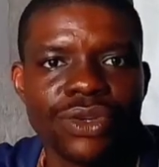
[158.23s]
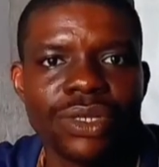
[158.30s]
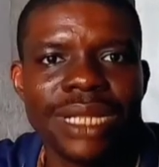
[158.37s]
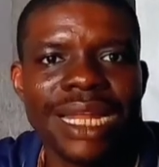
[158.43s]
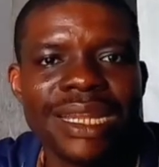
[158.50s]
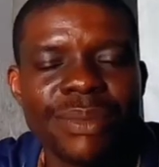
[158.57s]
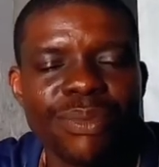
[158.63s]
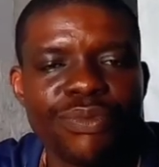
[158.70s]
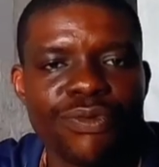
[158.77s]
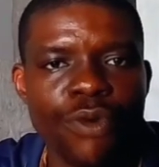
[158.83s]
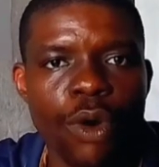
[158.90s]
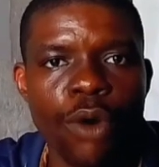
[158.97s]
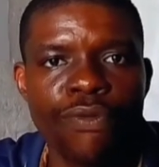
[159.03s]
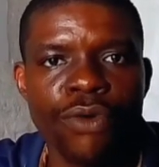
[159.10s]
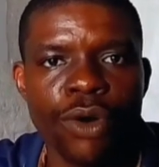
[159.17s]
the other name
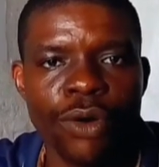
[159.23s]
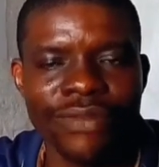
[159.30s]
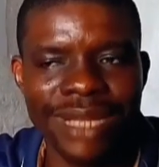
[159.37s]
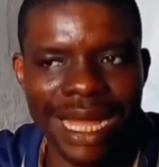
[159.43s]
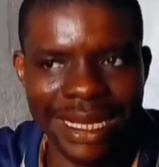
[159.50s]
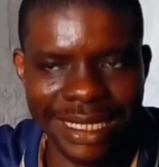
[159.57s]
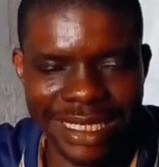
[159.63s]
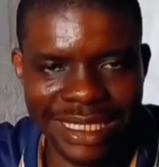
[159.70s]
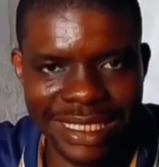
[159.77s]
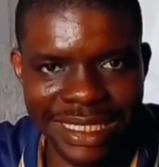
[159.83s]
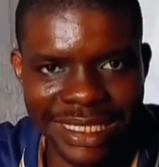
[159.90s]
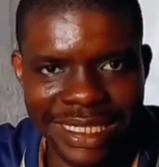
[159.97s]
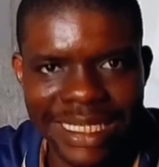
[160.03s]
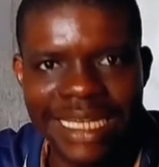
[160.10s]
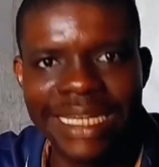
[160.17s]
of the
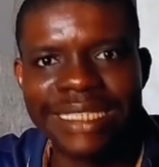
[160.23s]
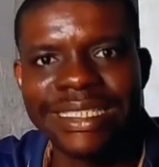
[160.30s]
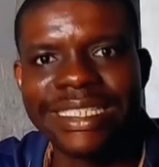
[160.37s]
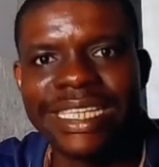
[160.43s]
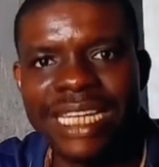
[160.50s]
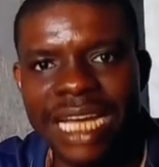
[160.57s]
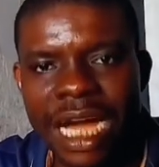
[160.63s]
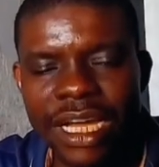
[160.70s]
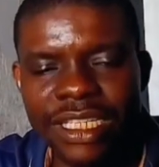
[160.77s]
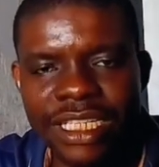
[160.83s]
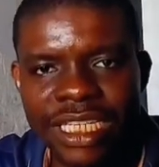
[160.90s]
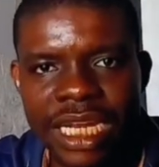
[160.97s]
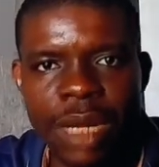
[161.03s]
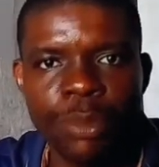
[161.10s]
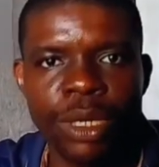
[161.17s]
alkenes? The
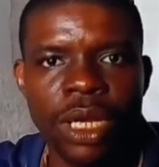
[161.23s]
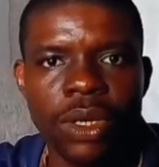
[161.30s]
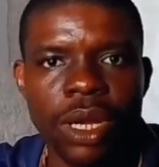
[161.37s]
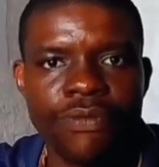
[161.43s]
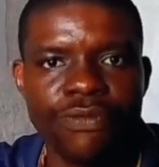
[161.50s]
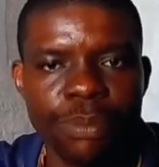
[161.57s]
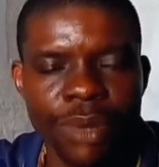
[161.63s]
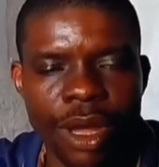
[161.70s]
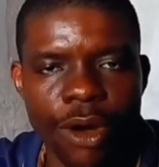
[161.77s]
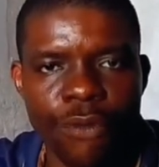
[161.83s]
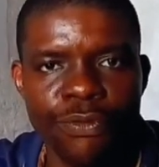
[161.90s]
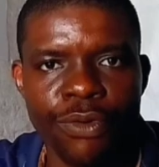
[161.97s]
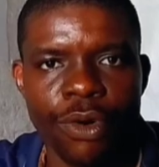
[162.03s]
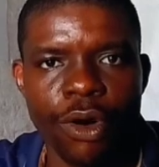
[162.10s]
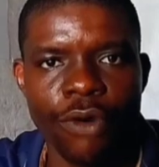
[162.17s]
general molecular formula
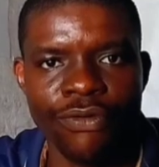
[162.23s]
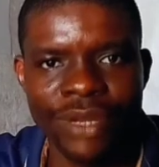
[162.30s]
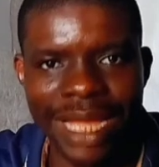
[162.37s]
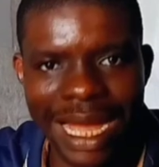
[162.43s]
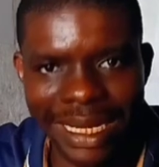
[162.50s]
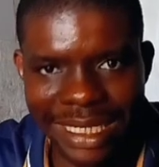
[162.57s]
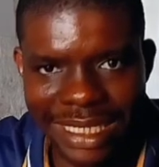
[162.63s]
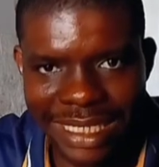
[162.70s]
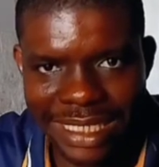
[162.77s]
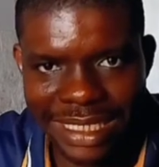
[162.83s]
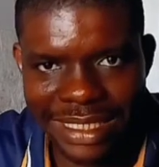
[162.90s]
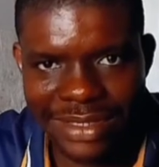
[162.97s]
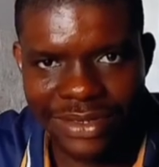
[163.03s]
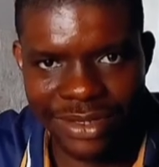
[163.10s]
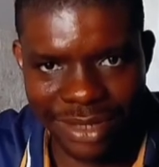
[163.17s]
of the
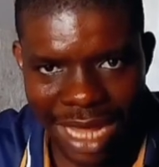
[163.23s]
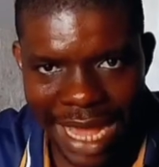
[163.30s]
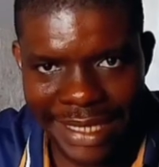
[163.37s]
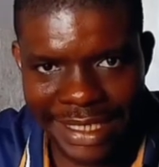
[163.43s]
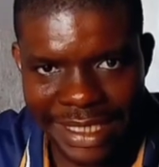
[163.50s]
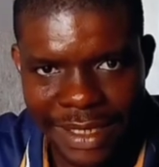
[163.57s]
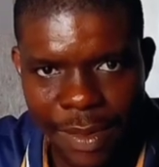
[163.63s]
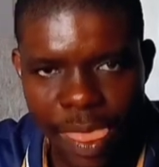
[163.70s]
alkenes, right?